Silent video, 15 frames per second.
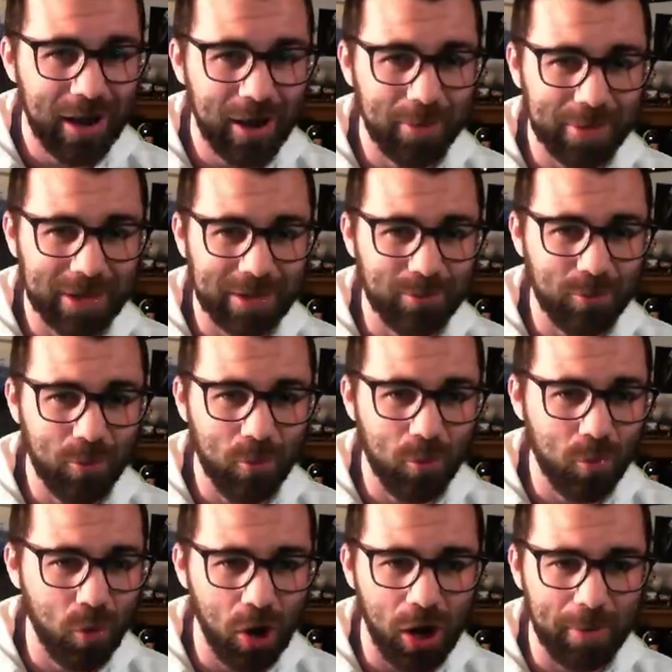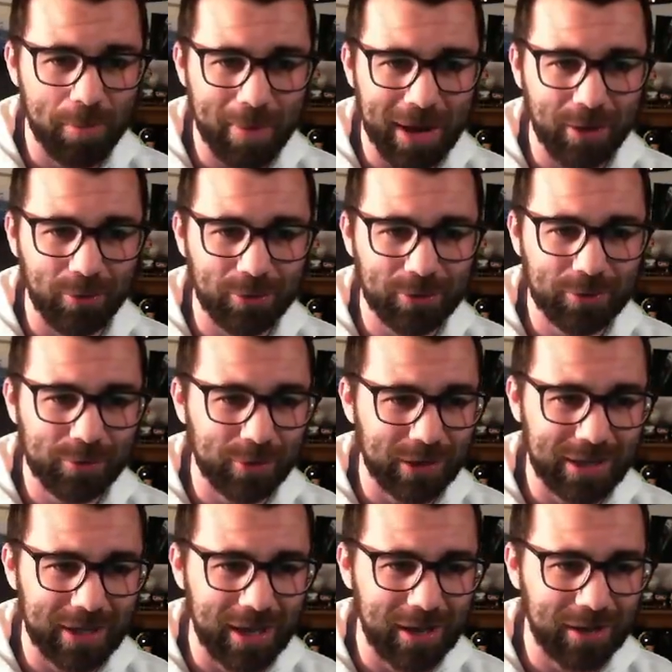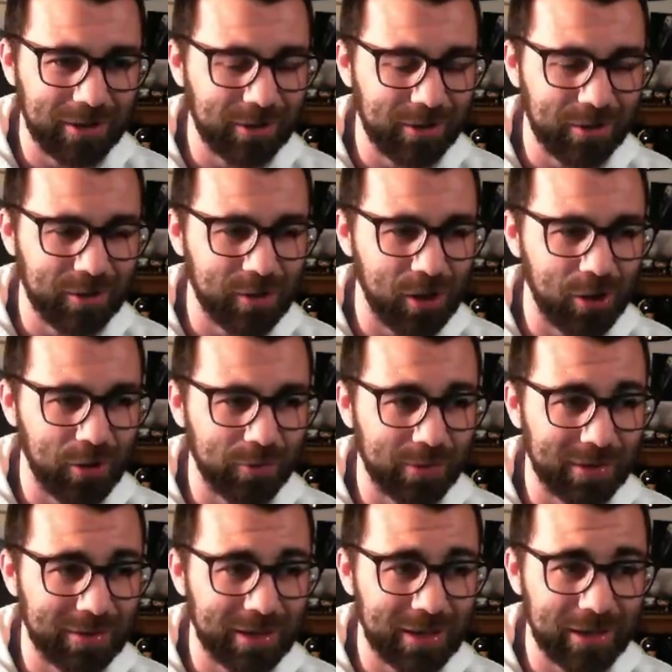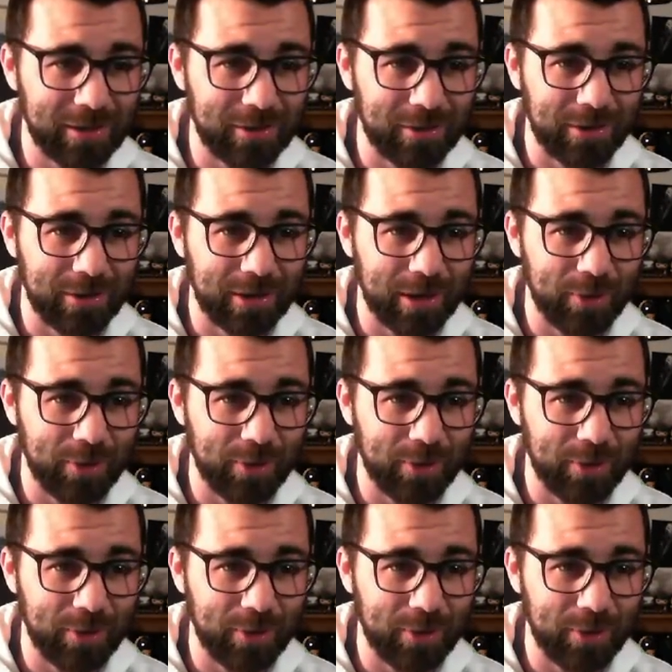I mean, what about for the start of the season?